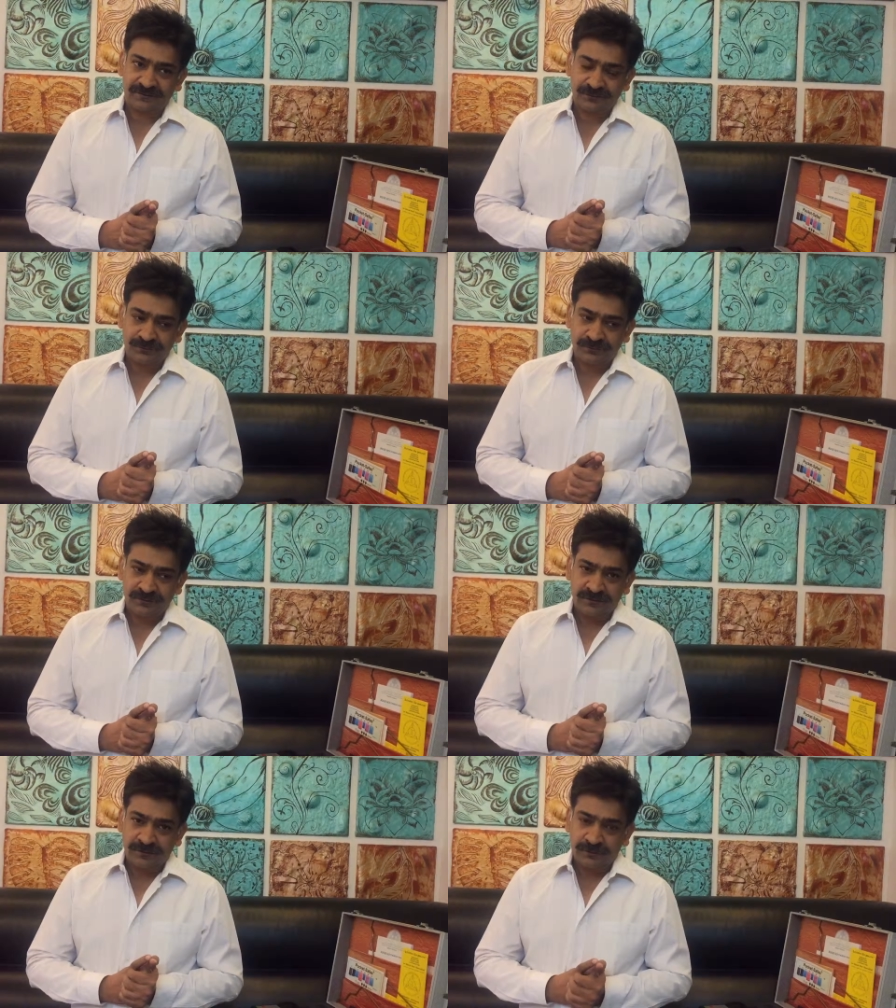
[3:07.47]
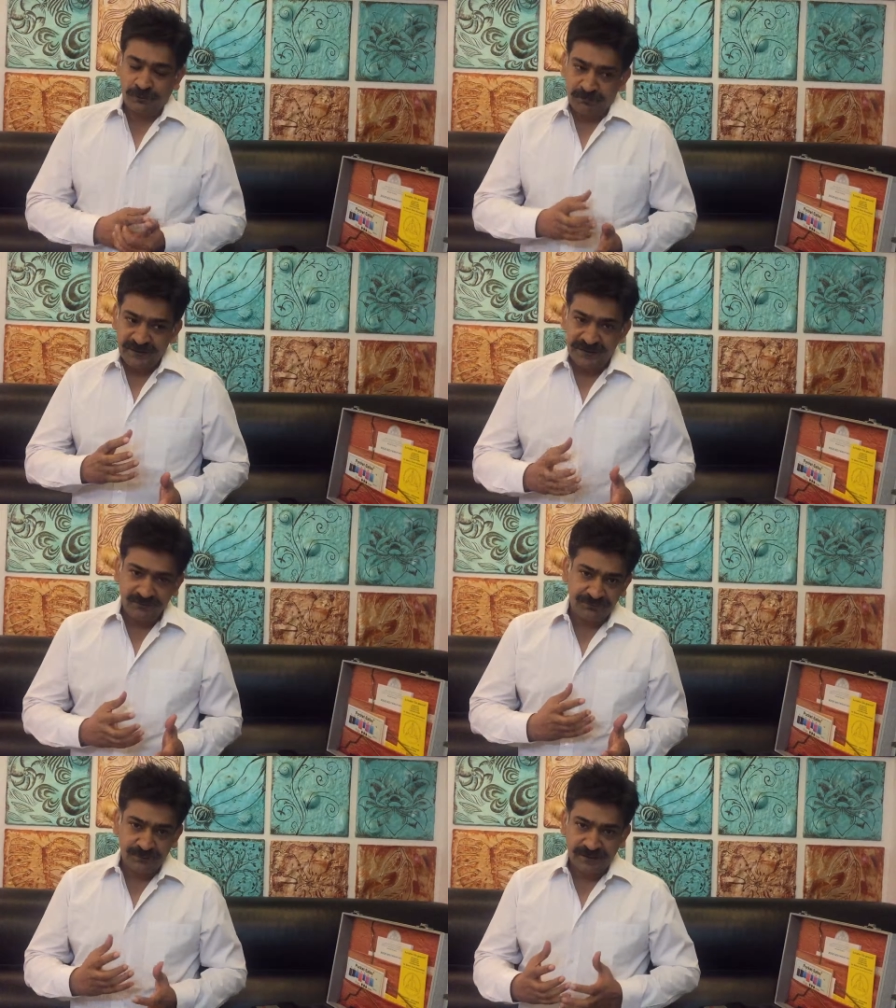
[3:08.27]
So normally
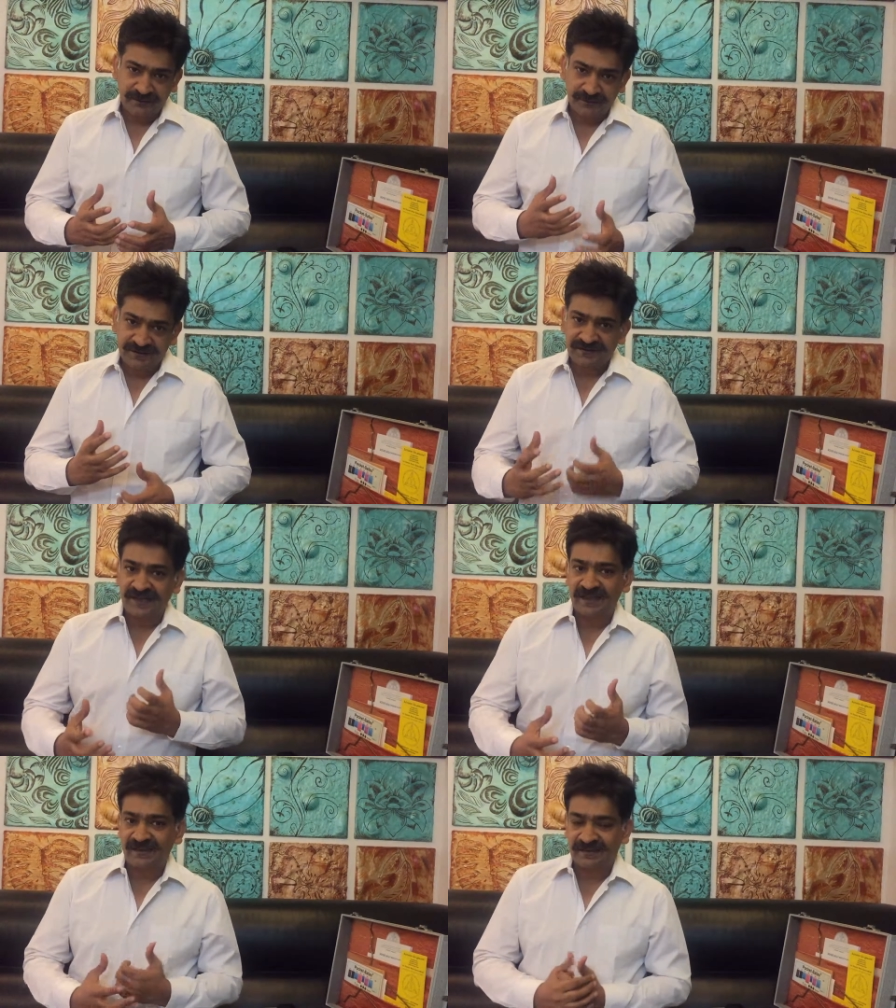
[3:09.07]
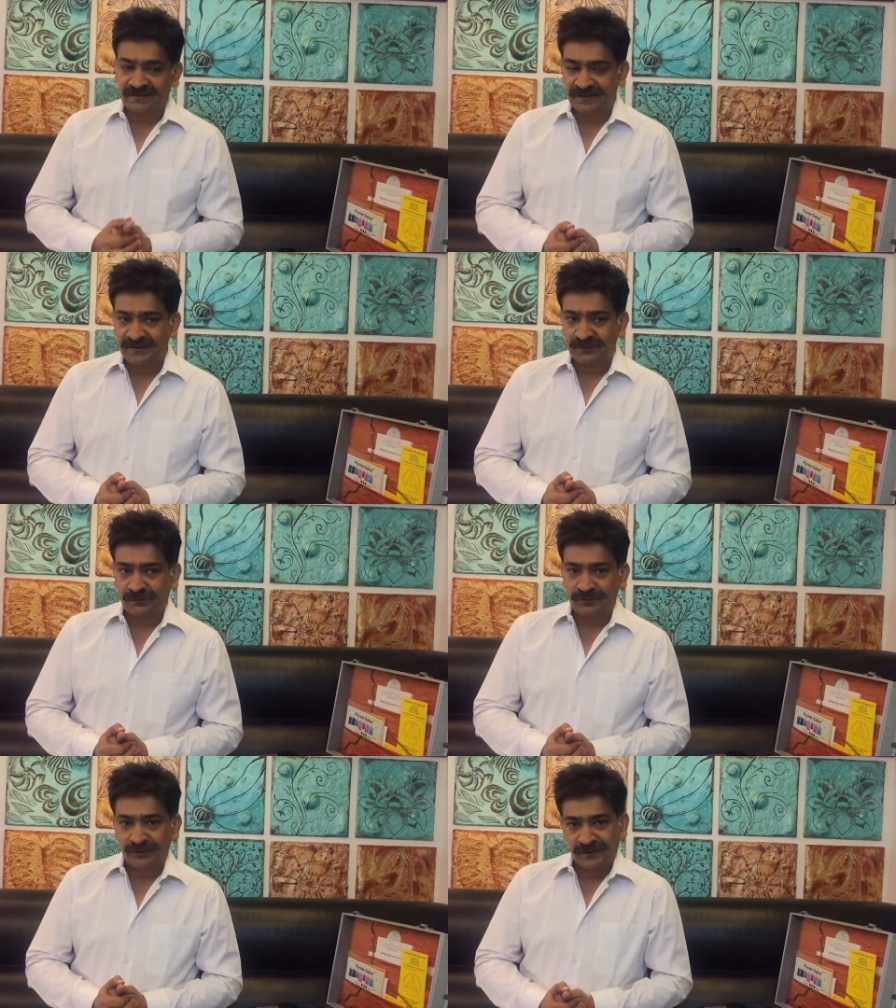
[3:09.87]
if you can withstand a disease
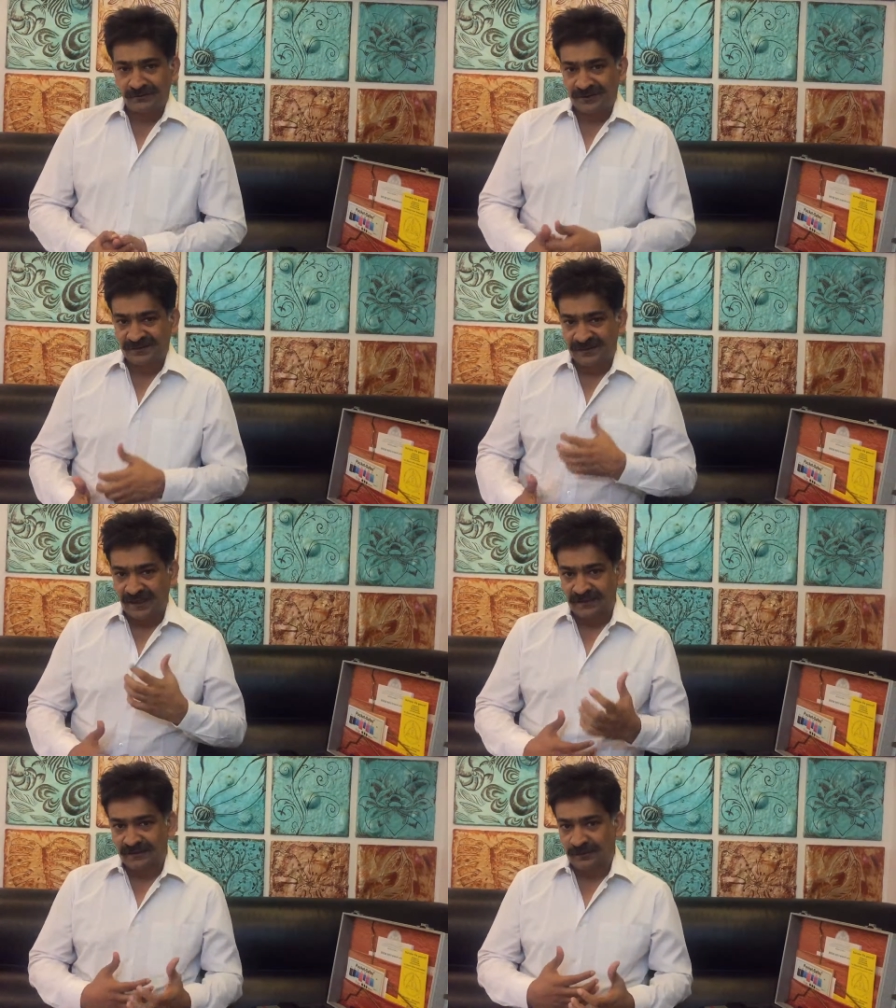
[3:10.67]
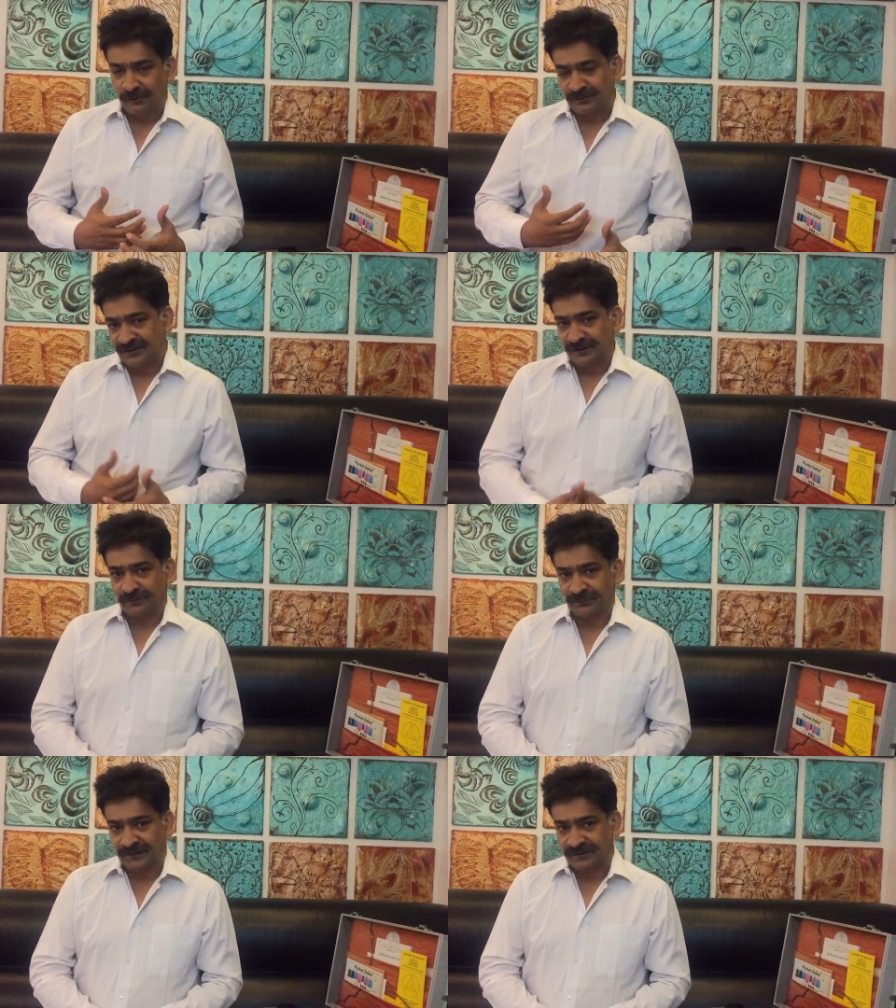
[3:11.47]
or you can withstand the
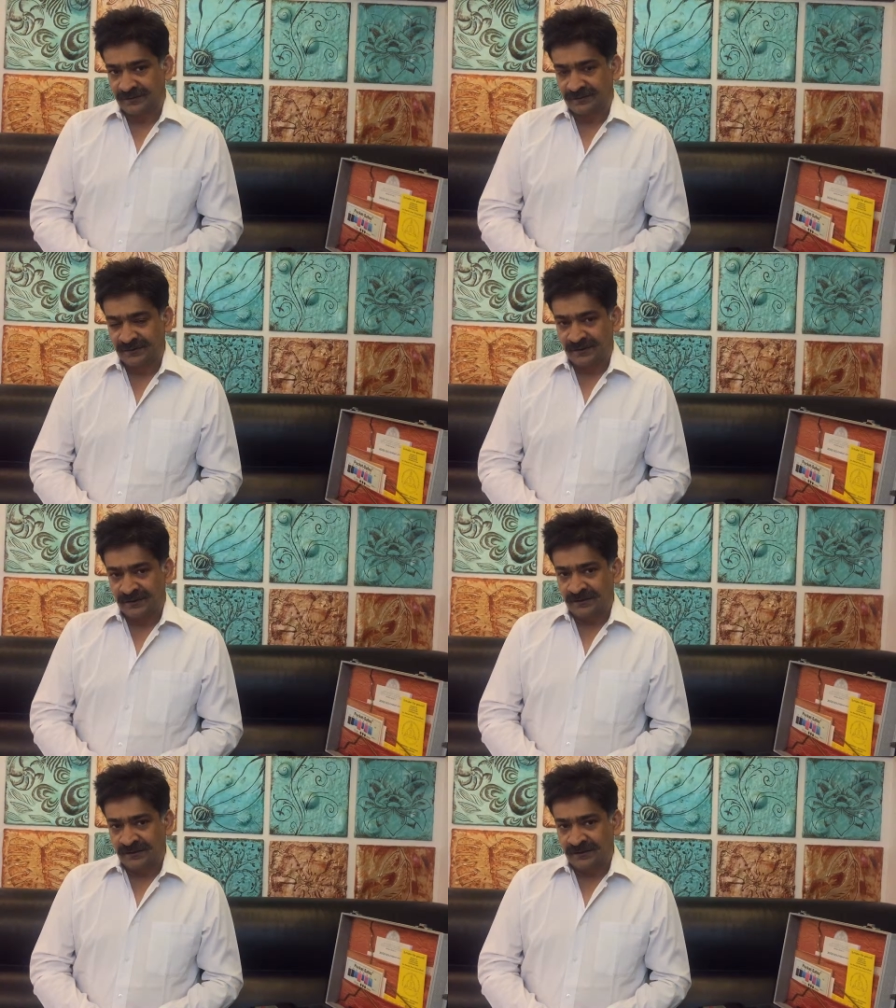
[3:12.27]
onset of a disease,